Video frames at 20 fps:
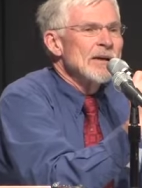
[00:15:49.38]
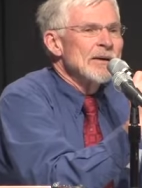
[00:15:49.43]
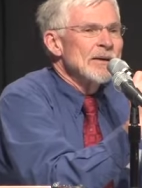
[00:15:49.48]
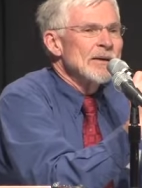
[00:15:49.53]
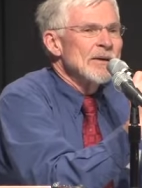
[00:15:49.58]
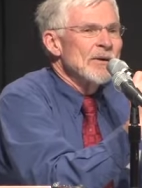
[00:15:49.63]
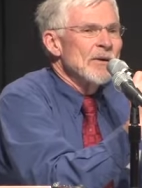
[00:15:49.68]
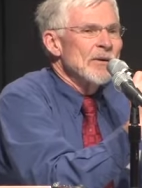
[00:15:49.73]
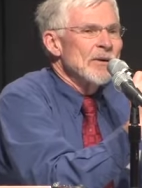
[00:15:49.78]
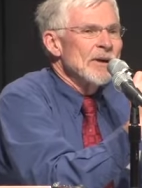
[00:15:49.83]

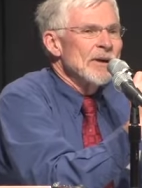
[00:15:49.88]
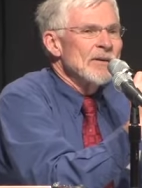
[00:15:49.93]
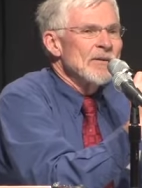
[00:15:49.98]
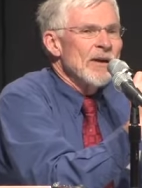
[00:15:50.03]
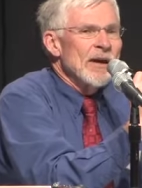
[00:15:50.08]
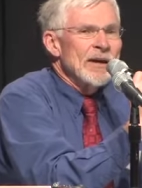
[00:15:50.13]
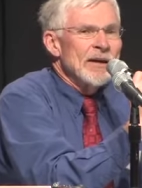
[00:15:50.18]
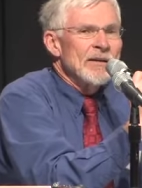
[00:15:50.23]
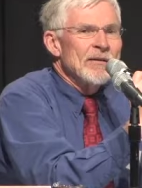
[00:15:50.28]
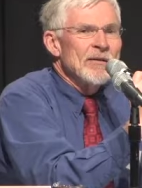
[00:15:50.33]
you know, he
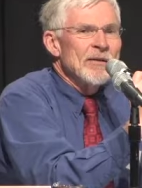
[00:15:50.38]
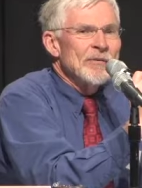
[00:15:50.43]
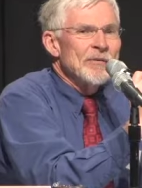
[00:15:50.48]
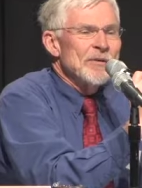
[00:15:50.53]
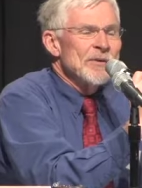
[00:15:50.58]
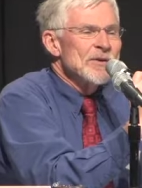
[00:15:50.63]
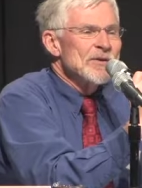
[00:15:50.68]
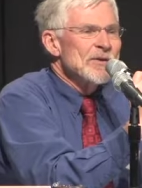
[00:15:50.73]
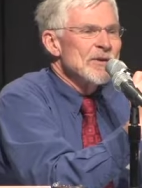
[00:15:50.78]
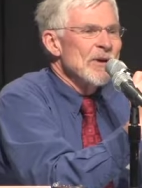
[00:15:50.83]
like
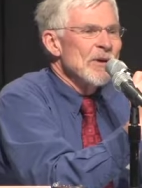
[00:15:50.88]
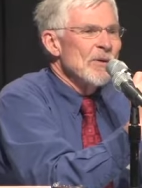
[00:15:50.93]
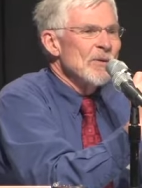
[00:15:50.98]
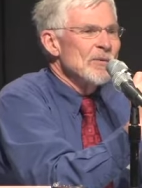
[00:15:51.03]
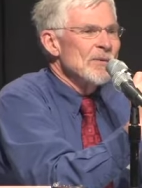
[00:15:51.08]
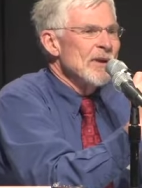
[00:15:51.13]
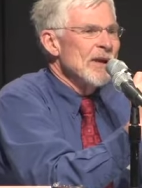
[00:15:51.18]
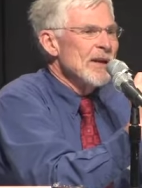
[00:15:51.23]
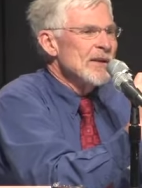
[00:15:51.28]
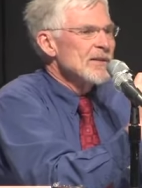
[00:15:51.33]
Clifford
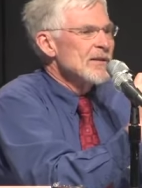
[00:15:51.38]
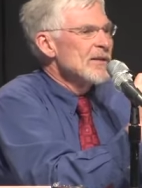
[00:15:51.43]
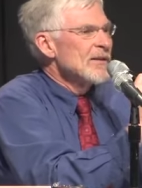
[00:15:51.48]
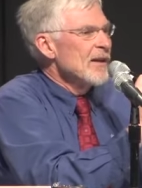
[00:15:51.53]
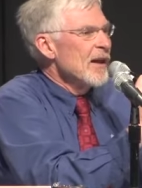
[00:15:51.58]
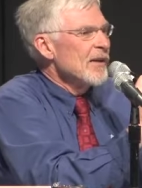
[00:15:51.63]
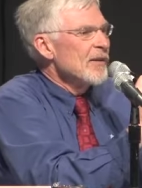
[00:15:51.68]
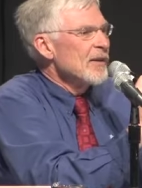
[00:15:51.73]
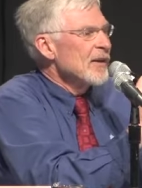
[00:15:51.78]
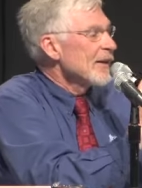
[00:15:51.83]
Stone has
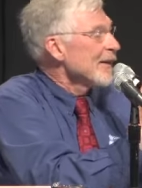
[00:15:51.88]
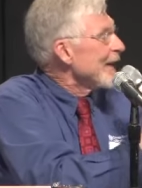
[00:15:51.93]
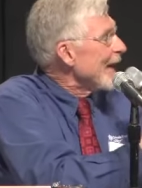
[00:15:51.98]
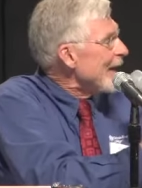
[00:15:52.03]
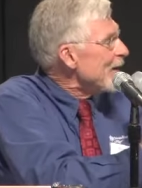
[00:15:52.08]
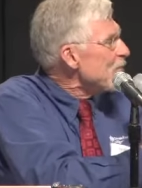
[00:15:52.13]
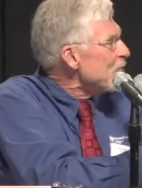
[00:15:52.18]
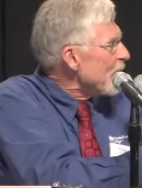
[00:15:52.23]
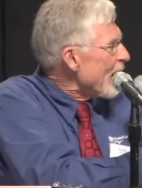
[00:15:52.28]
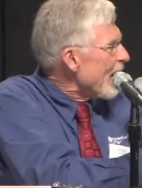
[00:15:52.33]
nothing
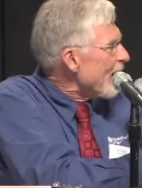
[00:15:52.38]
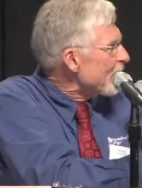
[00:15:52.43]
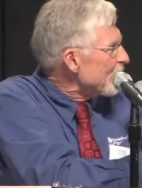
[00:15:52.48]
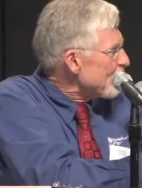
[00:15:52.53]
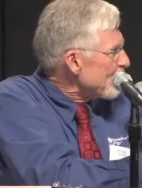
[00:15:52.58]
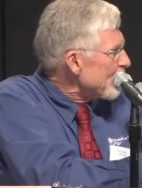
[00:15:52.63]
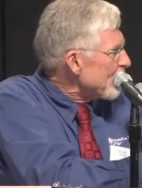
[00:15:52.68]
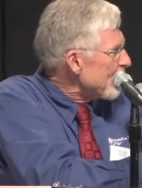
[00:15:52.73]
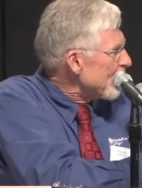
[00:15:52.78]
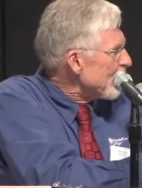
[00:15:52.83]
named
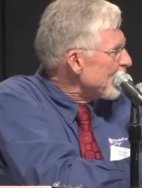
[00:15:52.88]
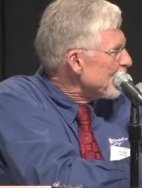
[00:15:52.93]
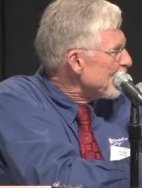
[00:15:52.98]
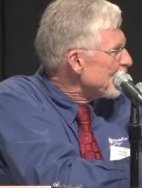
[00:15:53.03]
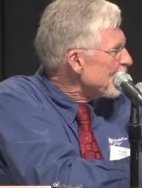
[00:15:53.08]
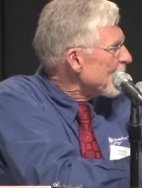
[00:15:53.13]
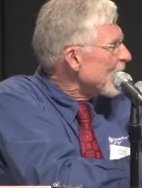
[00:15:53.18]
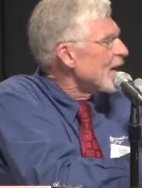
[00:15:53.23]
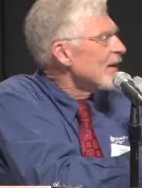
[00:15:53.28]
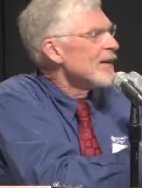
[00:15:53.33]
after
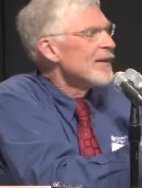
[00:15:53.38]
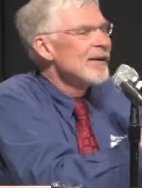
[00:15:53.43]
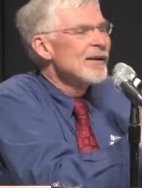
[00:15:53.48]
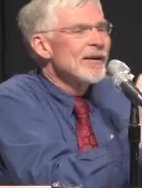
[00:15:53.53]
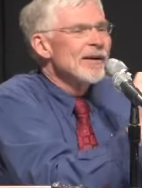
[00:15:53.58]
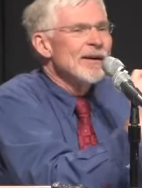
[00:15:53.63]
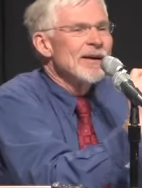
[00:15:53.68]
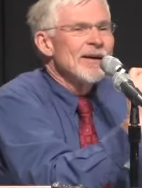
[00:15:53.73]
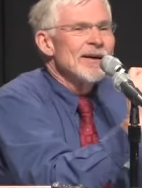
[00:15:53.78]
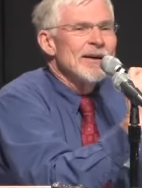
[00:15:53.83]
him
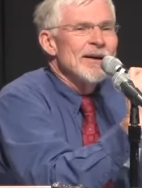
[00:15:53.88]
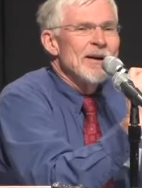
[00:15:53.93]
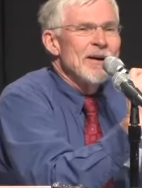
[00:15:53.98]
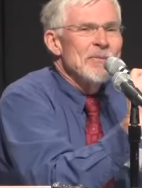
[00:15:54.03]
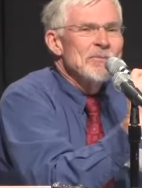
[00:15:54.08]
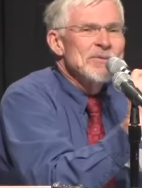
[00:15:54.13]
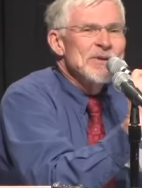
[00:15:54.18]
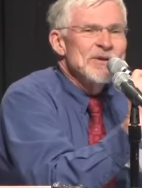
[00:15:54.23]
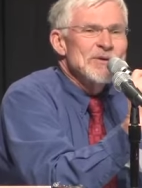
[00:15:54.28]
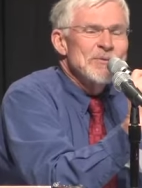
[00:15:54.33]
uh,
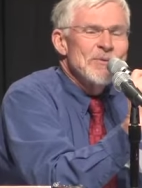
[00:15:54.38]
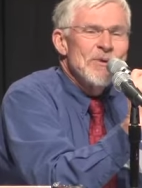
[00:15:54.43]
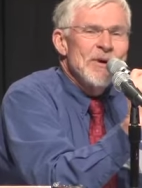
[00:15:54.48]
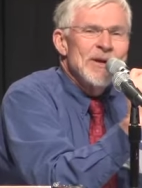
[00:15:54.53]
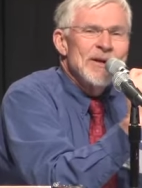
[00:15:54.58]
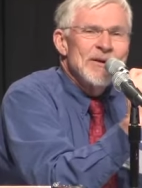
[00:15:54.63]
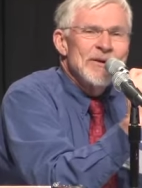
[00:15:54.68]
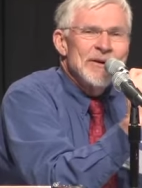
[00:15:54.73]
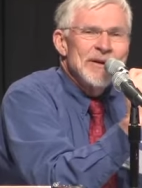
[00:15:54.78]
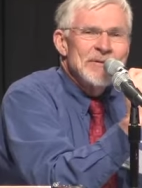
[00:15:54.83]
I'm just
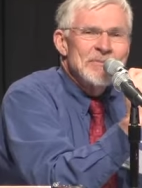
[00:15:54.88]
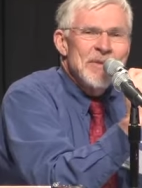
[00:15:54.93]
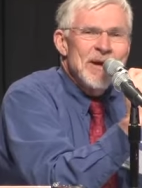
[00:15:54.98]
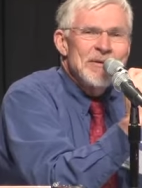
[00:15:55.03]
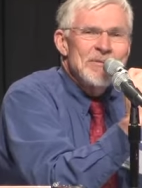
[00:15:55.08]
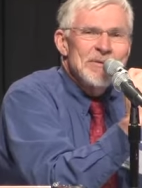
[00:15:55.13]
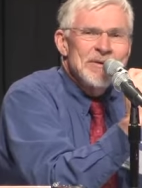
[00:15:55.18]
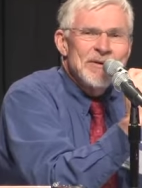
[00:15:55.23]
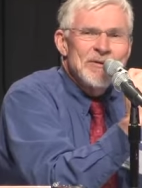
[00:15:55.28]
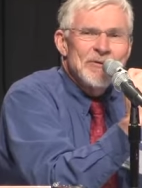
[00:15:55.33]
wondering
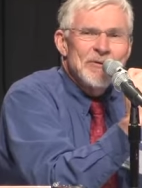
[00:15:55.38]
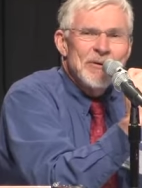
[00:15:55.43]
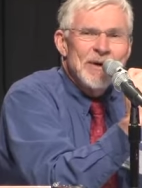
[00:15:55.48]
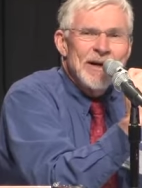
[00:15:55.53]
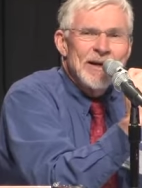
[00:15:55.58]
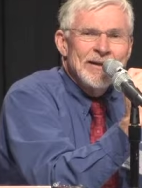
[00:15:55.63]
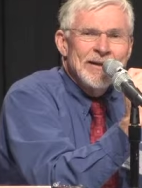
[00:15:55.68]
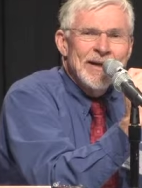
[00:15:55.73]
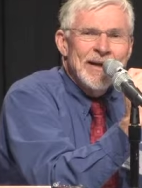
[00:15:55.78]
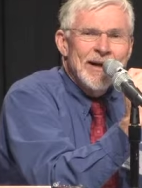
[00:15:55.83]
maybe if
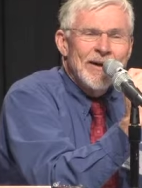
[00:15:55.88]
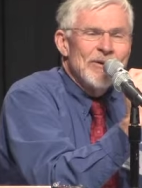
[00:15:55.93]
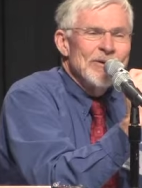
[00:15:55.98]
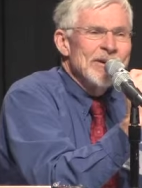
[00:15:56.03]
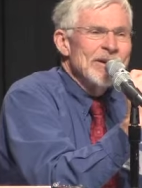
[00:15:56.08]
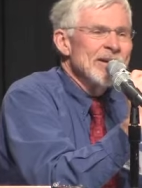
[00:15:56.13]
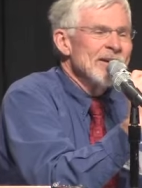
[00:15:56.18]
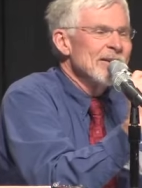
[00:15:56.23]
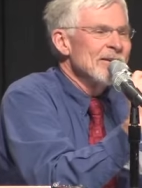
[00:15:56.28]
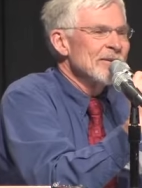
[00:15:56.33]
Grand
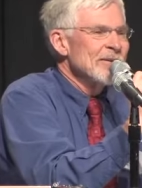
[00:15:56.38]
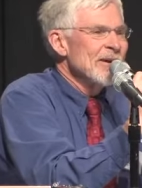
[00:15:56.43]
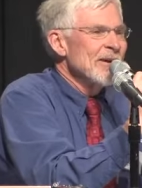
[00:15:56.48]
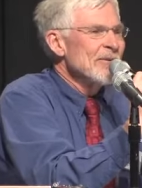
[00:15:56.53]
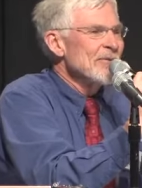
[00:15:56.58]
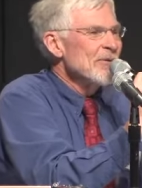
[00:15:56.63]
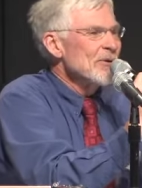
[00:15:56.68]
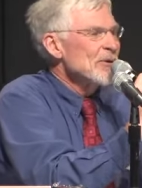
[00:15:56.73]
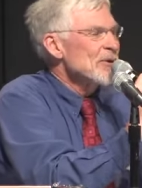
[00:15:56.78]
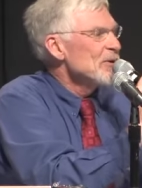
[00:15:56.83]
County and
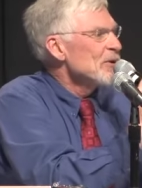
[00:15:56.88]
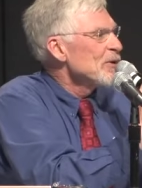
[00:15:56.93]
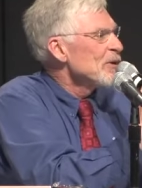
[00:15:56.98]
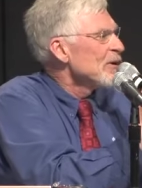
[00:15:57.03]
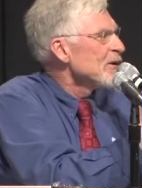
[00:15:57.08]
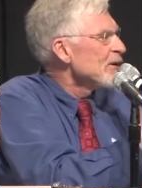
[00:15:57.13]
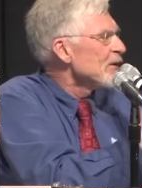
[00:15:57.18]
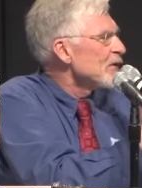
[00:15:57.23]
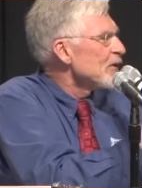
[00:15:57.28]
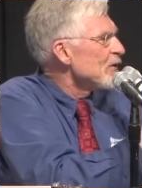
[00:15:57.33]
Denver
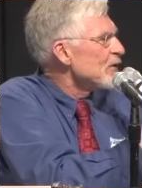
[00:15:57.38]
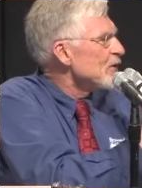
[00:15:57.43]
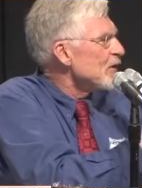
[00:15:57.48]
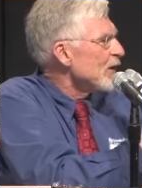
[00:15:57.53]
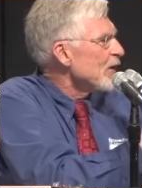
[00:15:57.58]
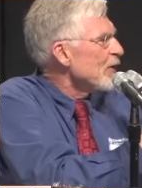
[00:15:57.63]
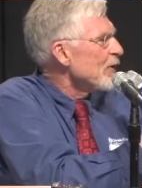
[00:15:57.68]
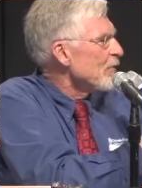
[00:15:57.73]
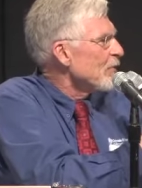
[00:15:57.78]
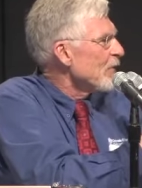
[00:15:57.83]
should
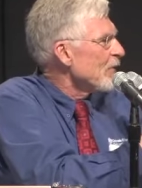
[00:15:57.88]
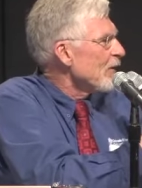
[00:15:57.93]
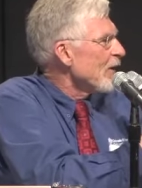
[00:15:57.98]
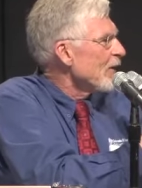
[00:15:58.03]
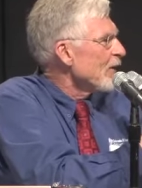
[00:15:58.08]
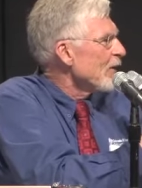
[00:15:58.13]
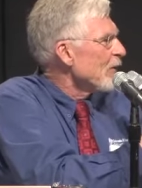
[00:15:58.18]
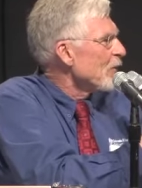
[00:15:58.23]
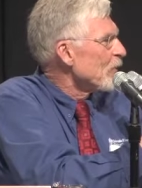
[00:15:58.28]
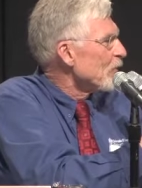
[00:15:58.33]
consider
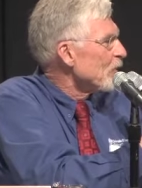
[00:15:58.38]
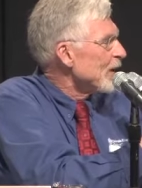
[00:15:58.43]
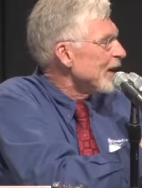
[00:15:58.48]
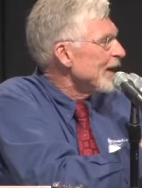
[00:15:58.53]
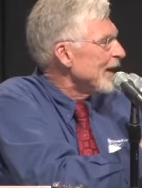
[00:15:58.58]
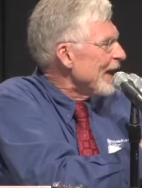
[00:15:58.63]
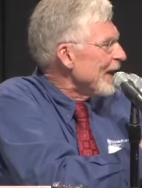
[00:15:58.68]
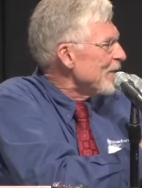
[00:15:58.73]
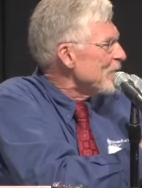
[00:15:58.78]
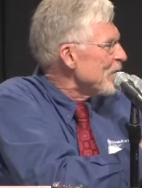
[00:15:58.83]
uh,
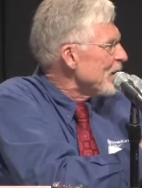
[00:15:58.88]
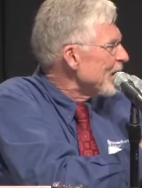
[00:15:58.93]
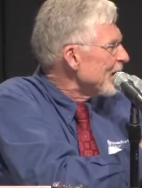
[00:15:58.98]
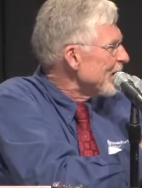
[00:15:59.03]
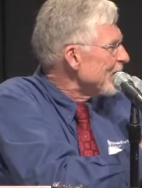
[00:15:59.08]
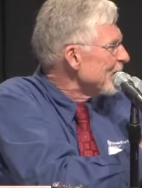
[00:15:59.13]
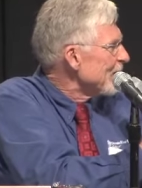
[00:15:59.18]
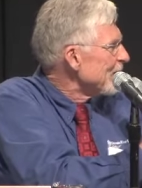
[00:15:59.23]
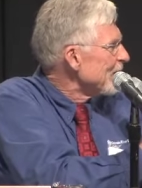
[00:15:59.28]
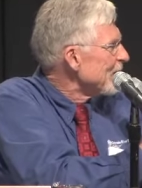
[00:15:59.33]

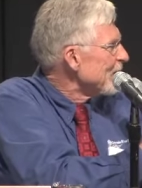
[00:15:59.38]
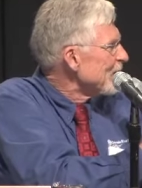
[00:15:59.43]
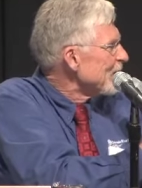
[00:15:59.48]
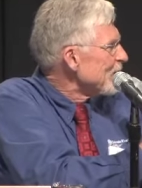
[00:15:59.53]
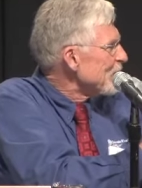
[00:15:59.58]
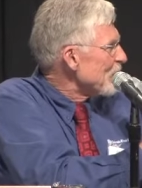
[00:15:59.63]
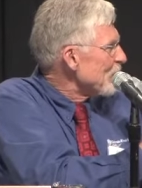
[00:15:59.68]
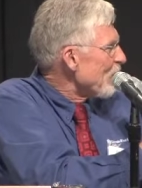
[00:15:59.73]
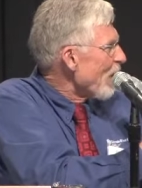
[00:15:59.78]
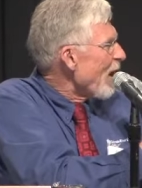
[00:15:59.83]
renaming
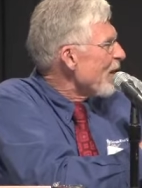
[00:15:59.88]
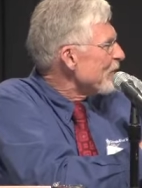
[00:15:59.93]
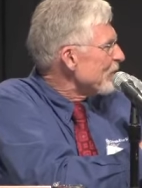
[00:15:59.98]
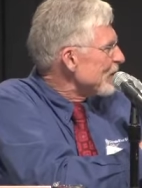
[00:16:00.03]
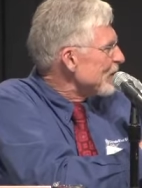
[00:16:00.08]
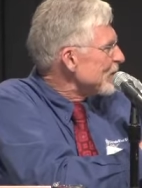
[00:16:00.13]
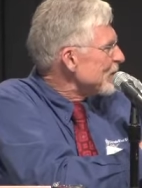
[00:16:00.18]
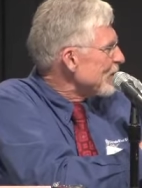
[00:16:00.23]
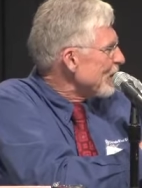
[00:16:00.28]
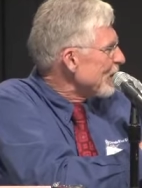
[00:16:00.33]
the
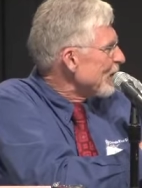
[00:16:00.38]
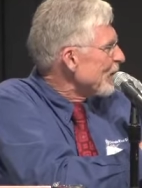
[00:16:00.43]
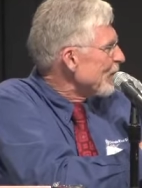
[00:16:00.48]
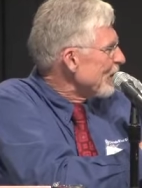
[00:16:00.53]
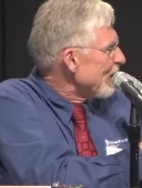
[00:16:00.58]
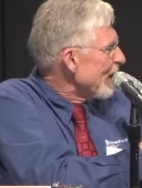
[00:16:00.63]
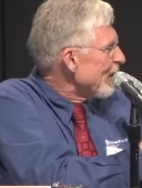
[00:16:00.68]
Moffat Tunnel